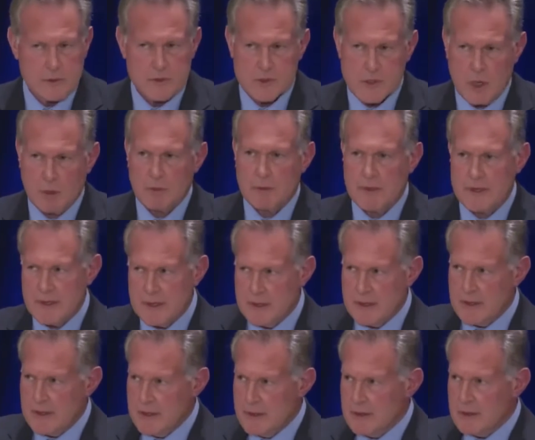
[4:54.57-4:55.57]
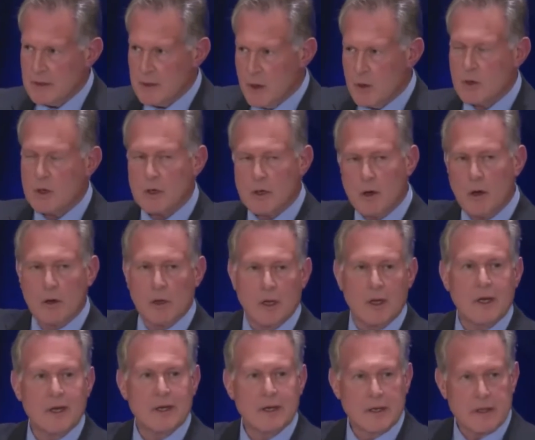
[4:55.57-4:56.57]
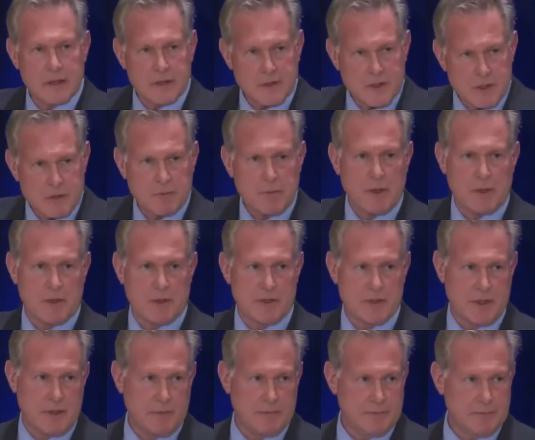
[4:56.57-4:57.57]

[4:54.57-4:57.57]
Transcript: So, Coca-Cola conspiracy.